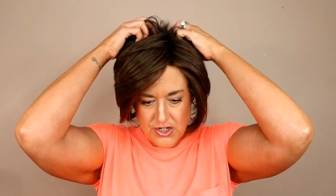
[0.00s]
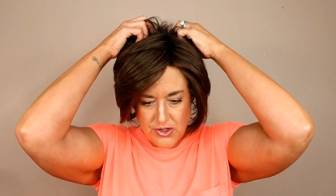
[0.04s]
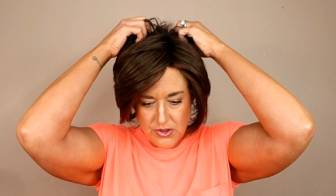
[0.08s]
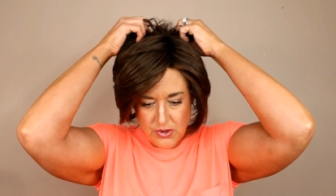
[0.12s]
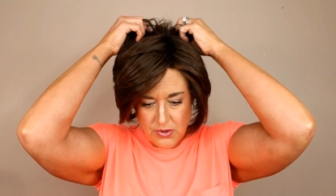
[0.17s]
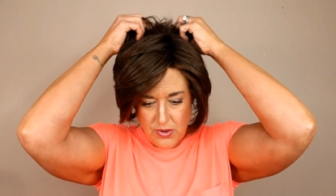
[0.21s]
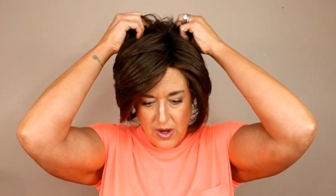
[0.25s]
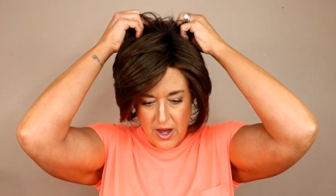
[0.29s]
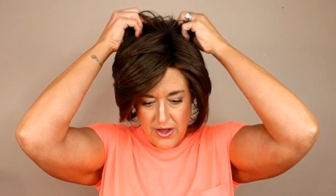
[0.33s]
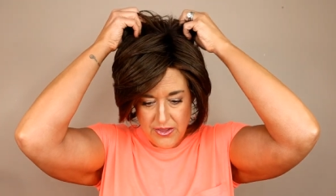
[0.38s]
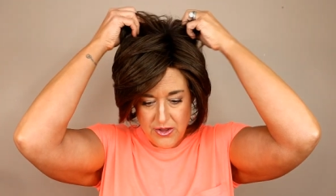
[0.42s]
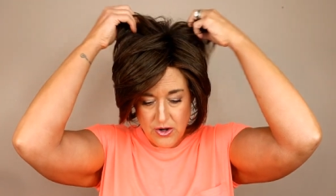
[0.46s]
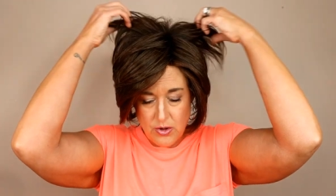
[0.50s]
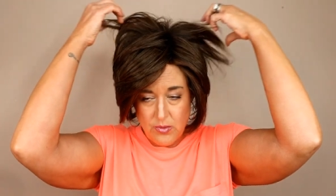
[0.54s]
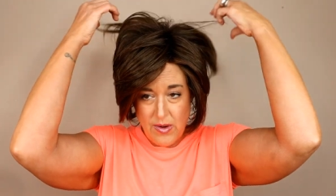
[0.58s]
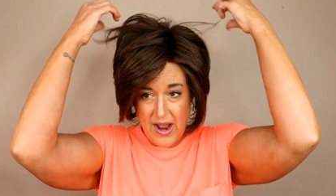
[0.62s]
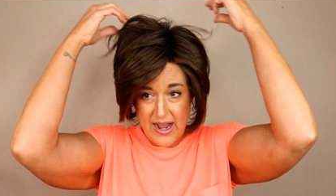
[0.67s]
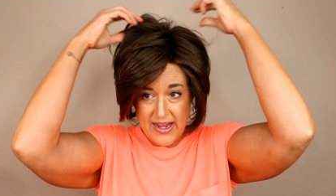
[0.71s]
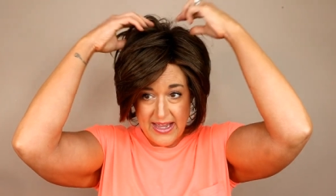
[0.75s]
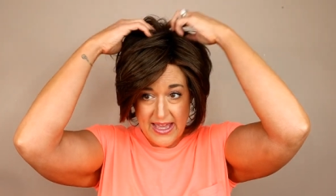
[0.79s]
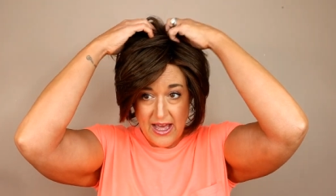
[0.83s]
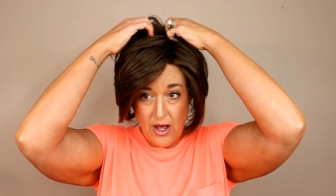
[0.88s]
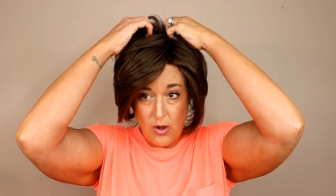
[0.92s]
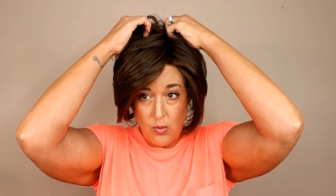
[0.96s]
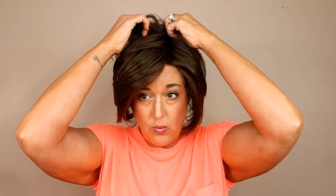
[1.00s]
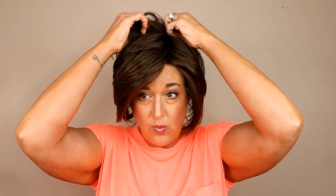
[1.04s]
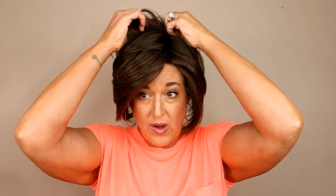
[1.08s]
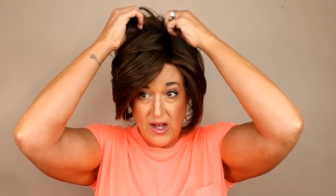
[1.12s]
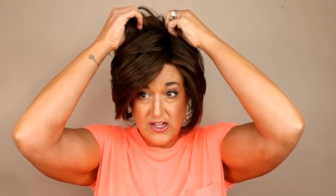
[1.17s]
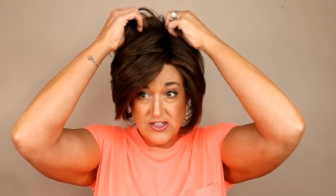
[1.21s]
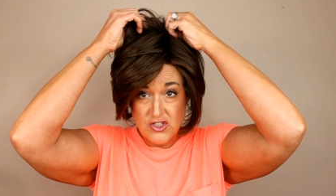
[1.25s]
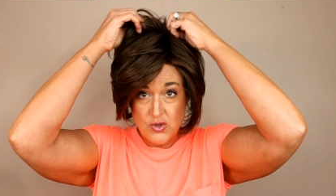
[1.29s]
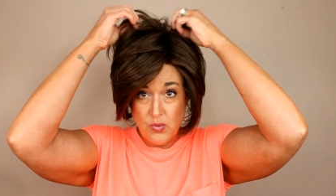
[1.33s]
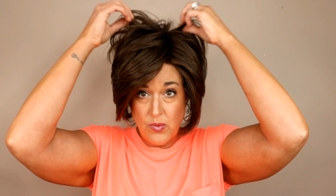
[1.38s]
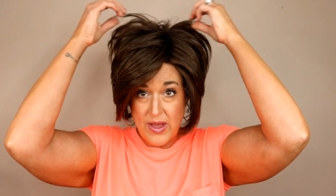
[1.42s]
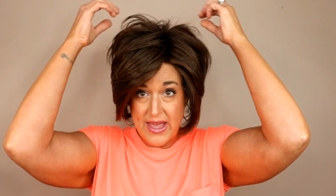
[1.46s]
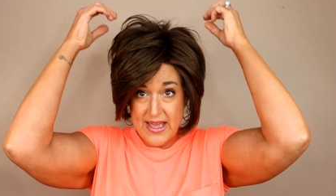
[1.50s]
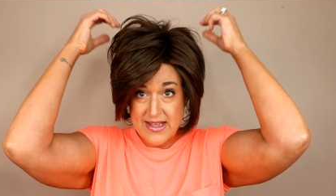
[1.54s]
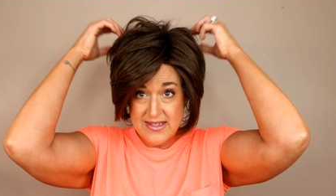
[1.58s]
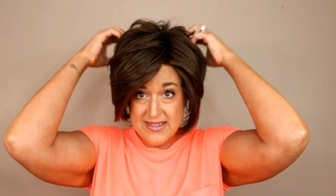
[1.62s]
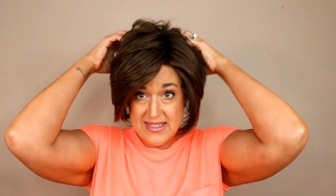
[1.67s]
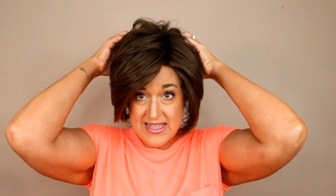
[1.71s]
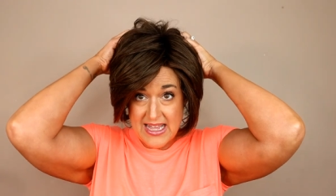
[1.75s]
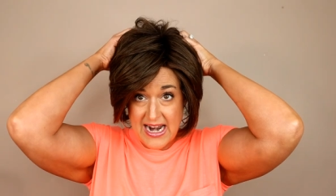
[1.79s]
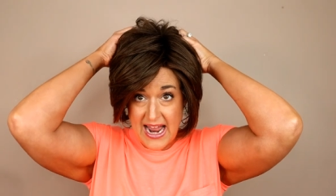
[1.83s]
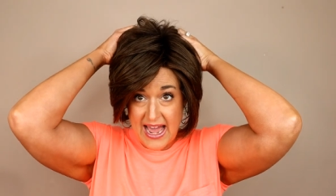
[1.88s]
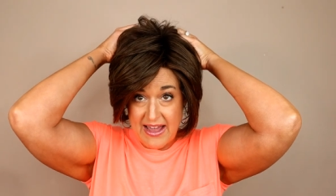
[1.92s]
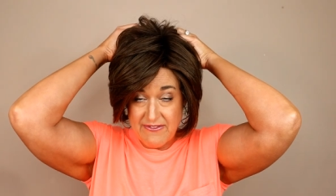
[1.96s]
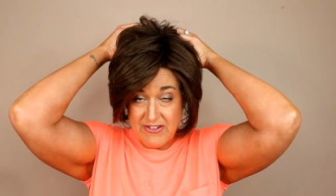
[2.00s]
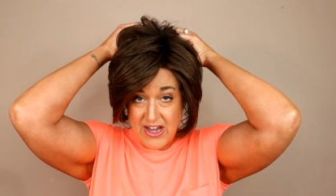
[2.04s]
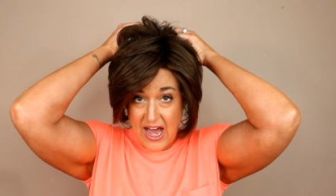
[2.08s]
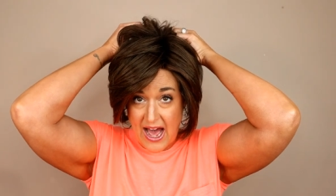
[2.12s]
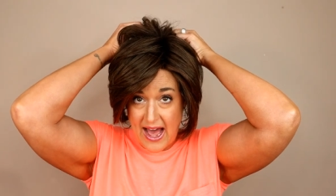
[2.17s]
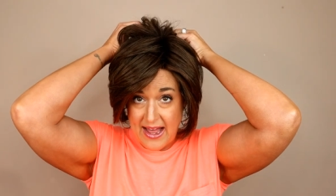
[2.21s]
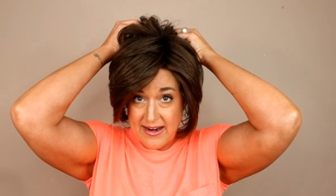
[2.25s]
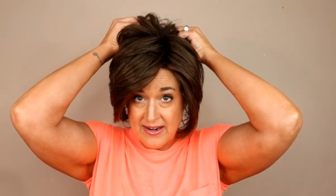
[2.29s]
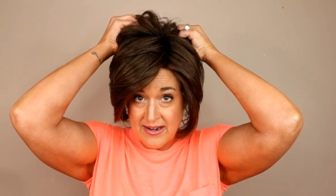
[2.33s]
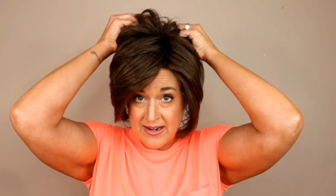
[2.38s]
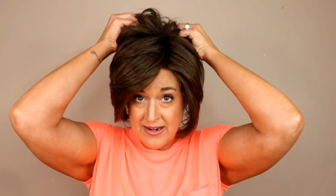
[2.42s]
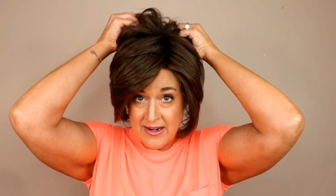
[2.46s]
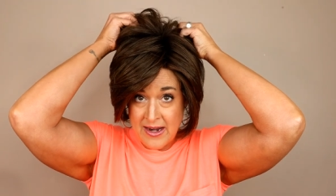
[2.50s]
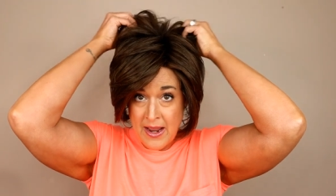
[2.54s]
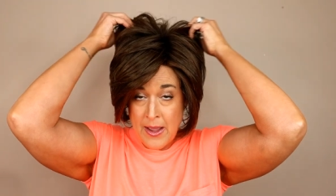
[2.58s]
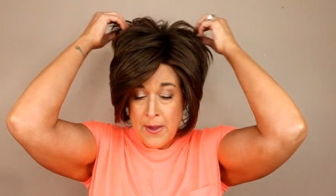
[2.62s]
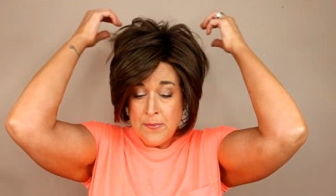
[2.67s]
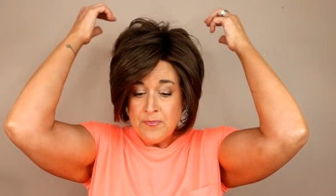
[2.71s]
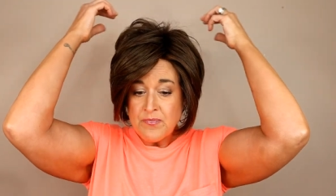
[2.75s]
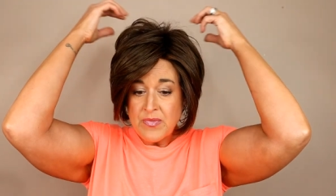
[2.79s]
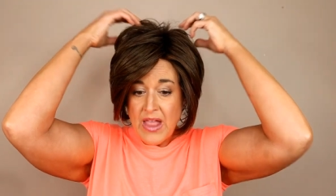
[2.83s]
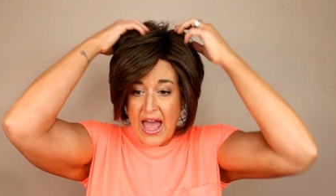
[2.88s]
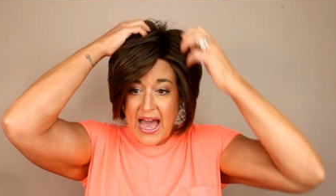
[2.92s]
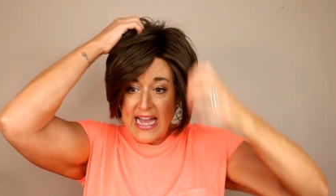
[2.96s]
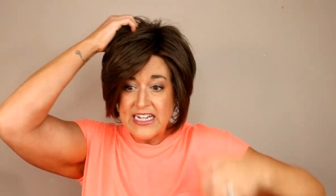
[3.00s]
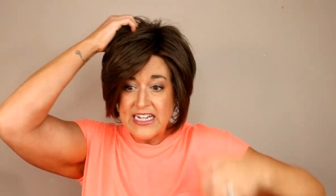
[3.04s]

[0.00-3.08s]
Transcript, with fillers: to other Raquel Welch wigs that I've gotten.